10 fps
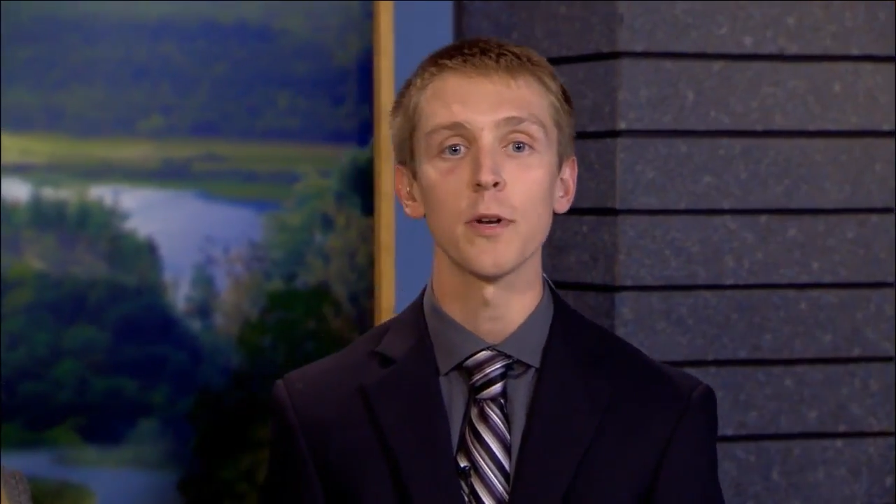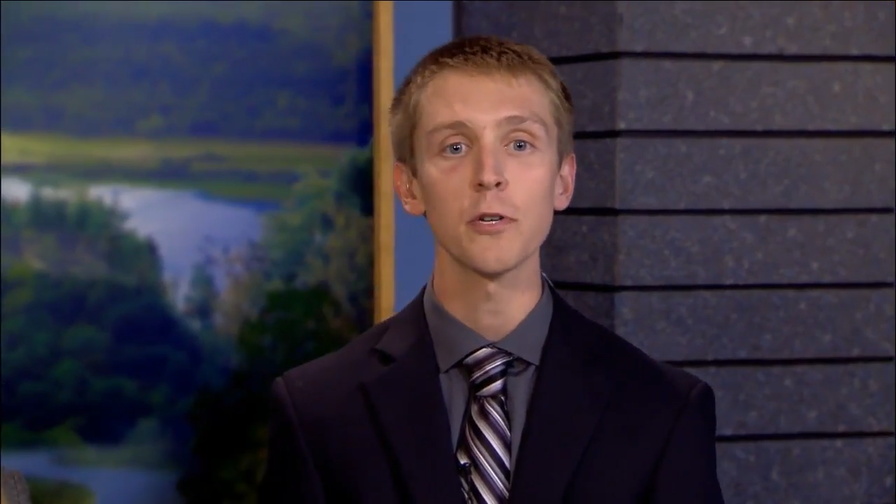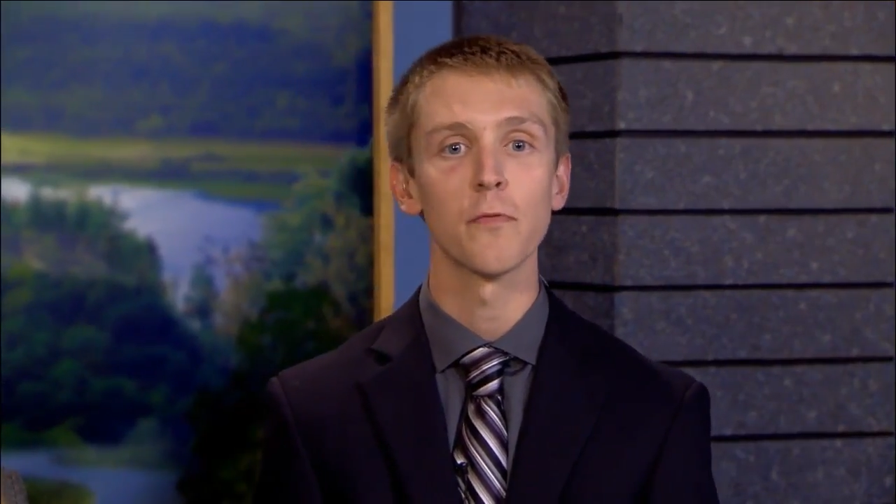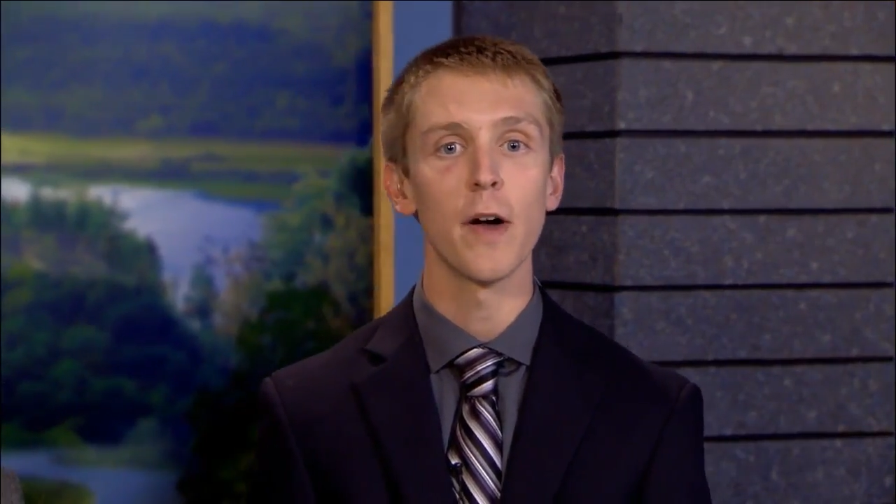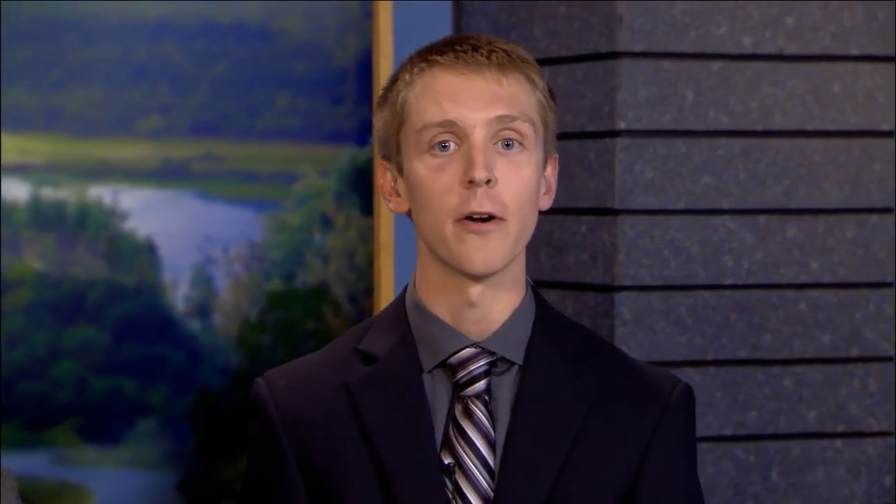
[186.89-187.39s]

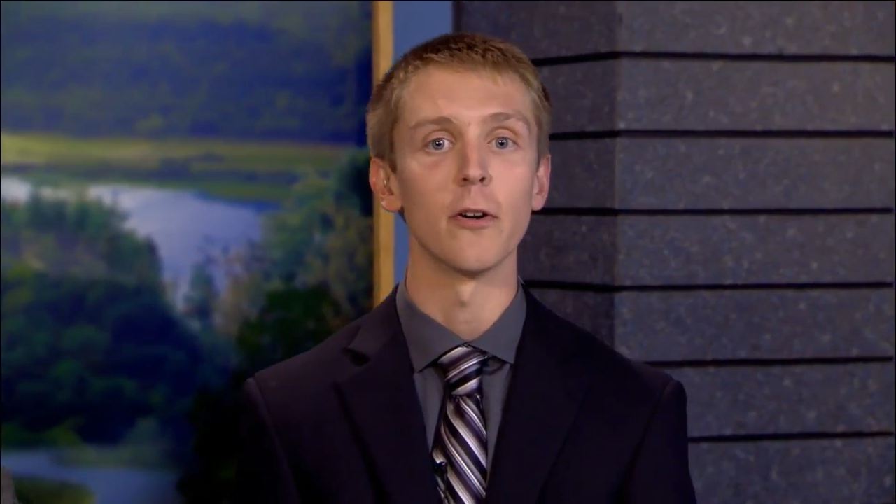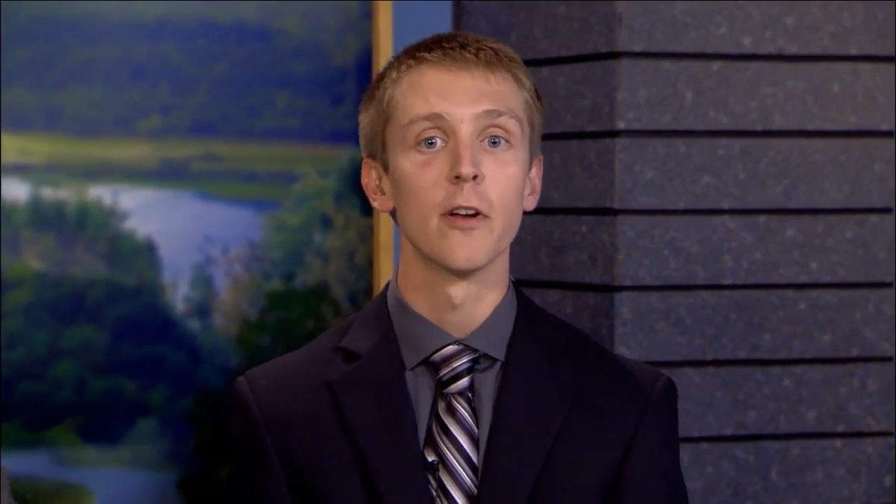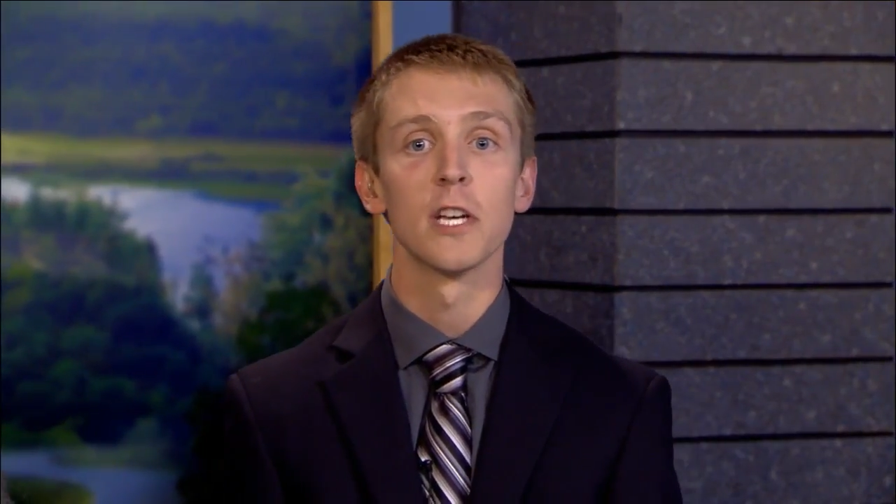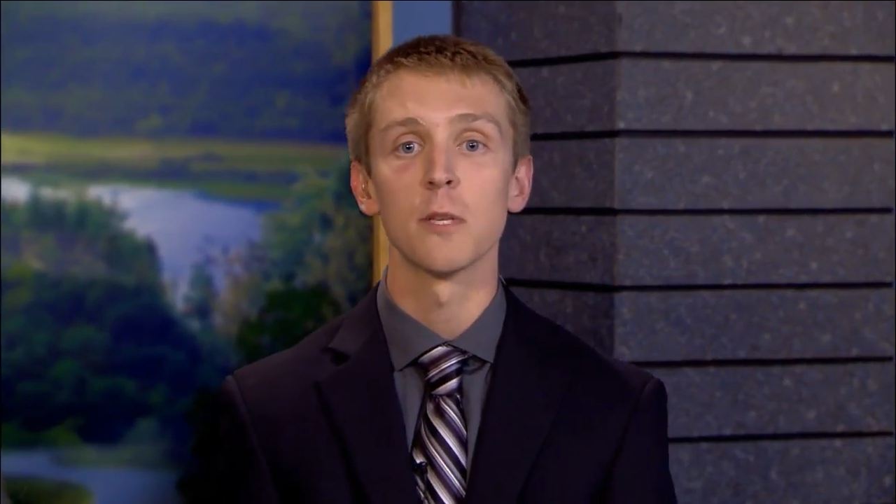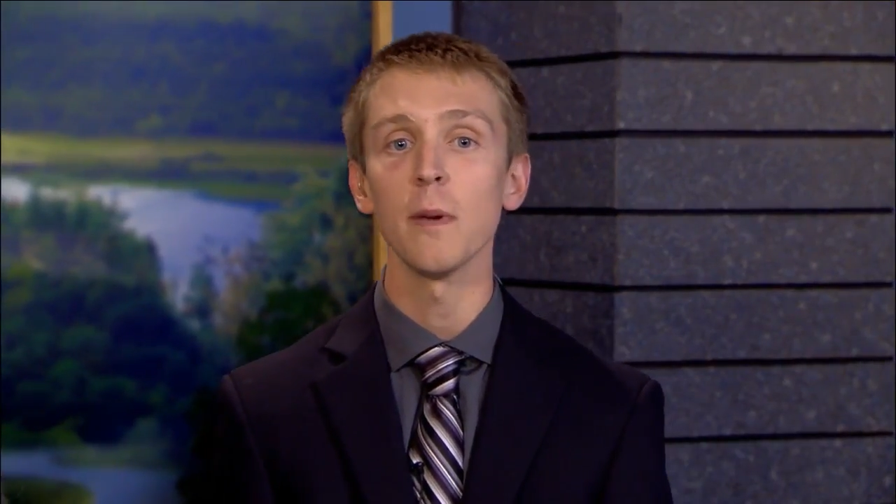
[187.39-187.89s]
Richard
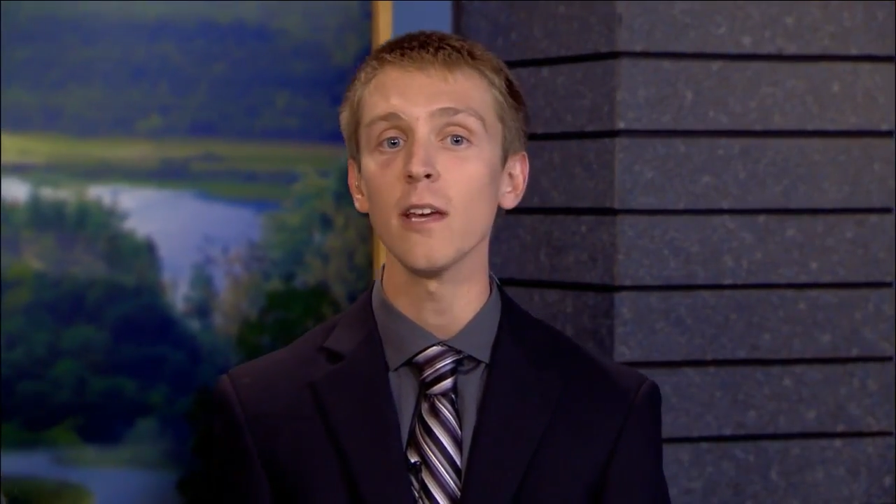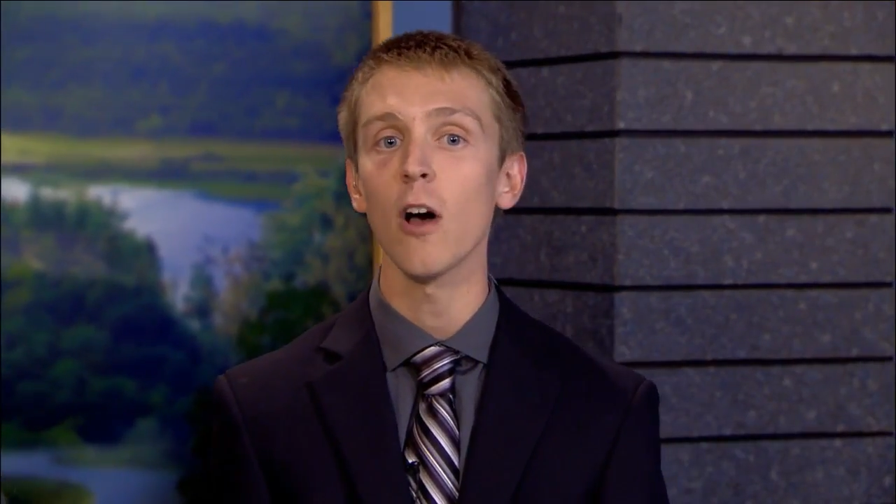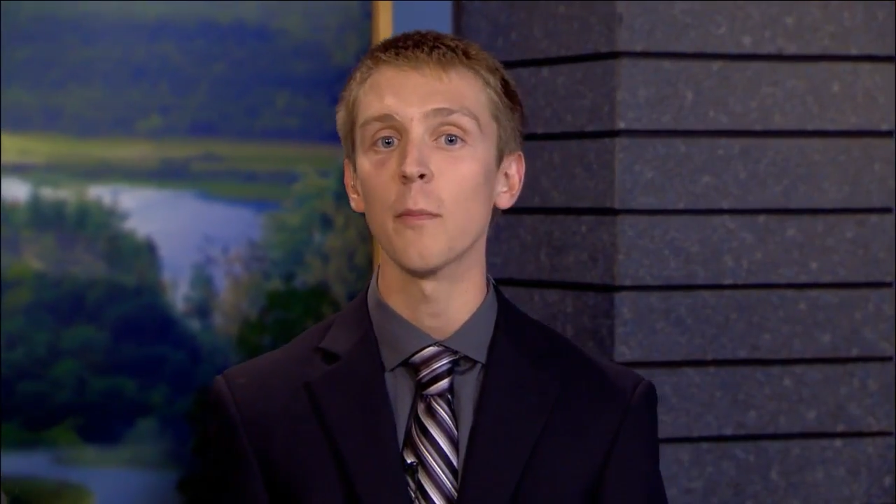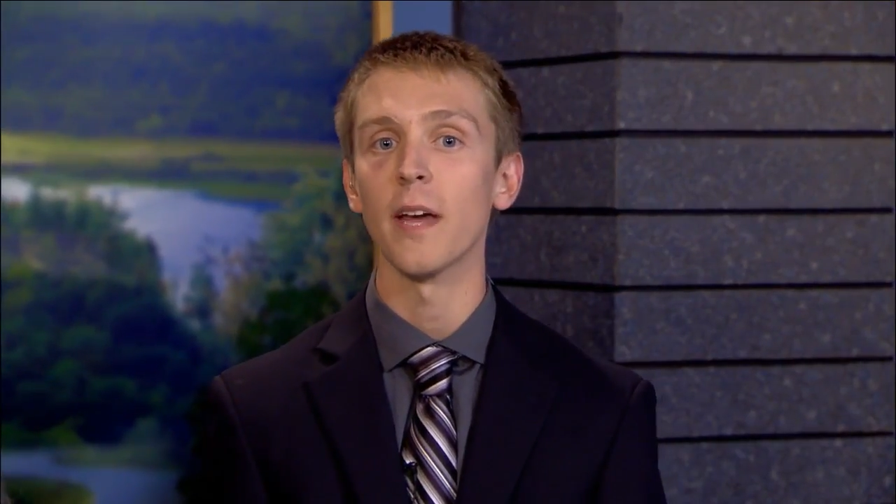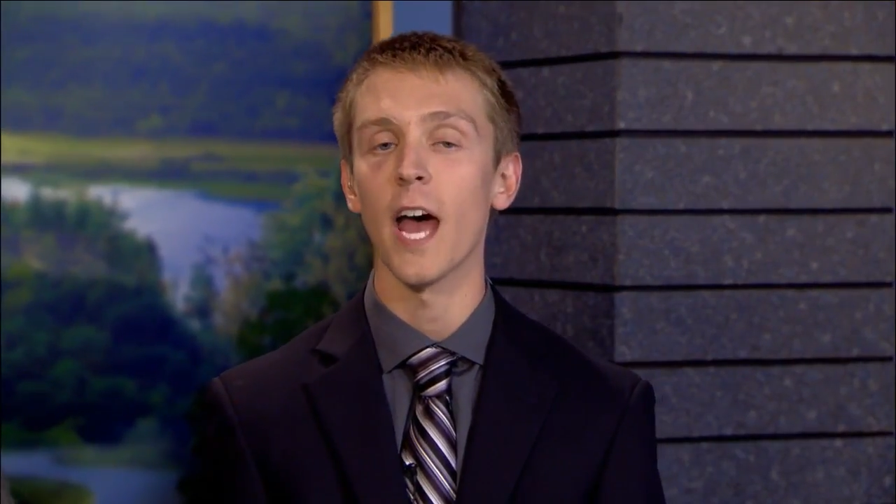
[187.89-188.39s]
Vedder
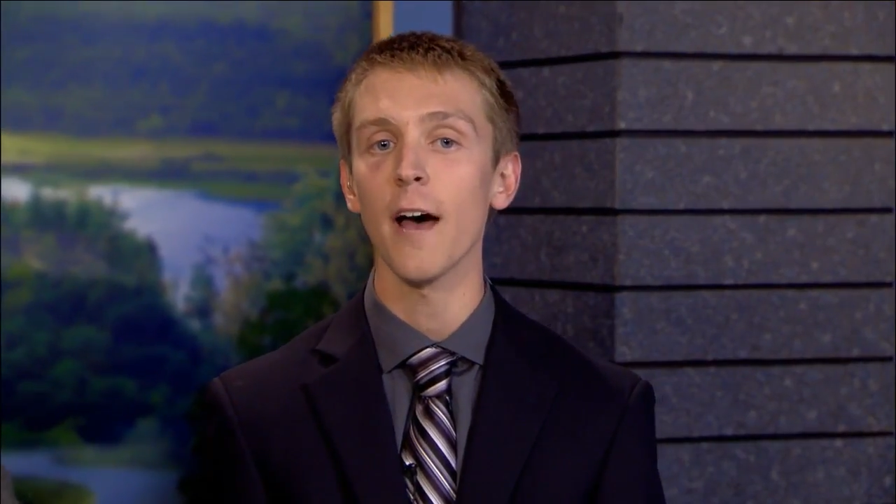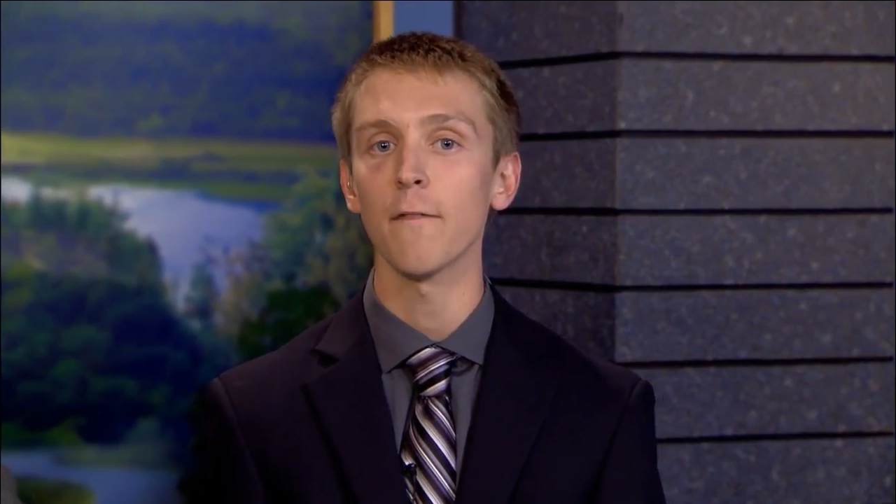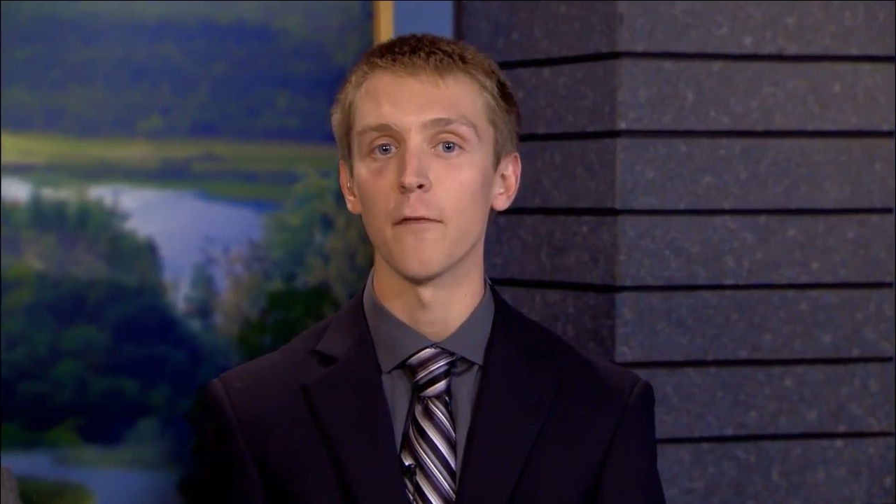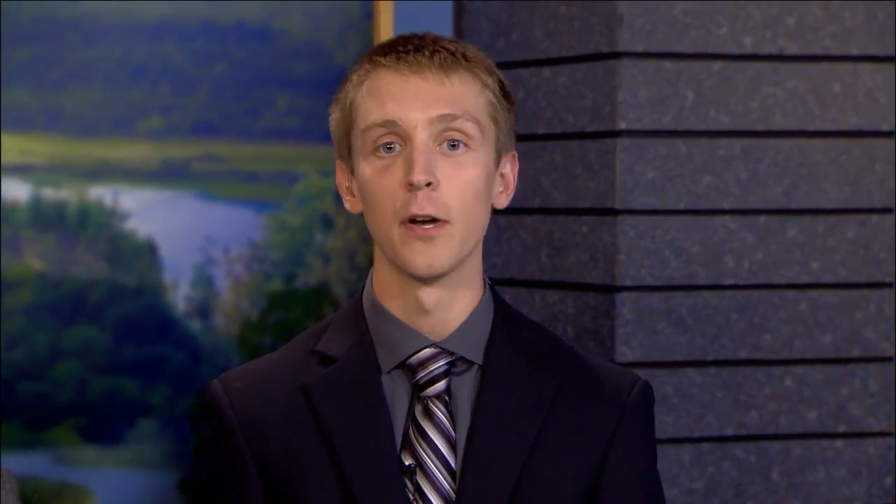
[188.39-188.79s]
speaking on behalf